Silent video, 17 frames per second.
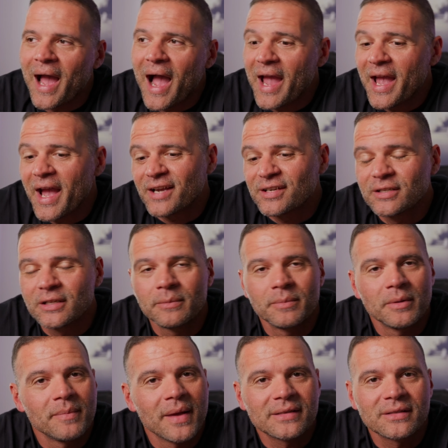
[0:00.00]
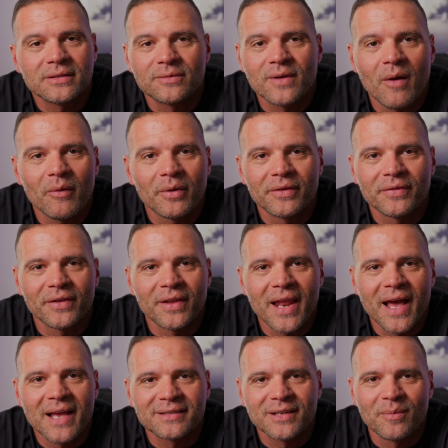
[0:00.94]
I actually been messing around with it for the
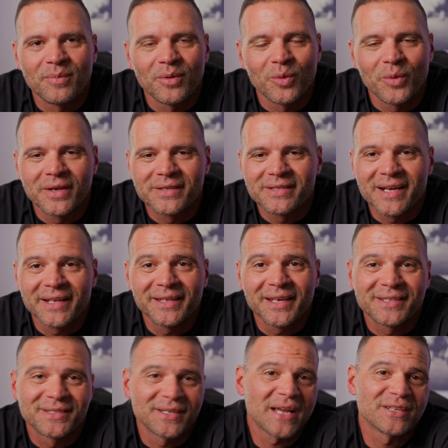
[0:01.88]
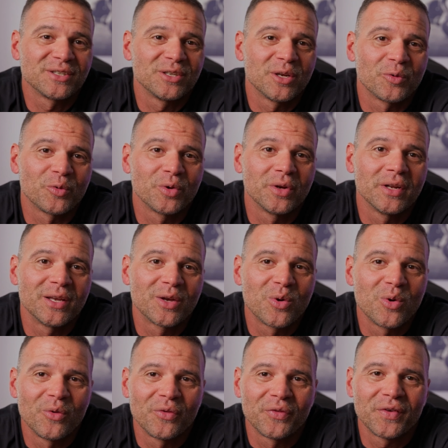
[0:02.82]
last couple of weeks, and I think it's actually a really
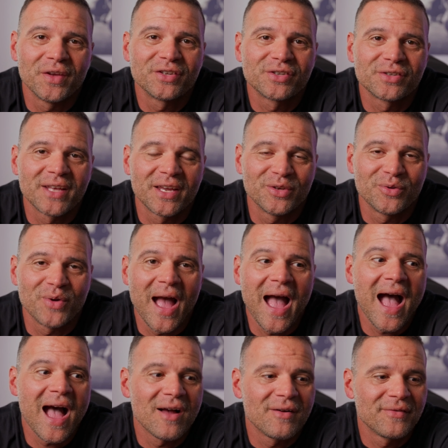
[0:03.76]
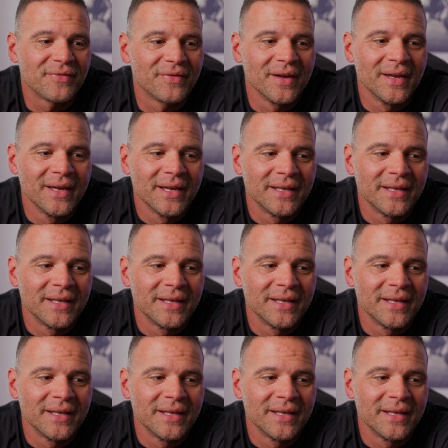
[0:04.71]
cool feature that you have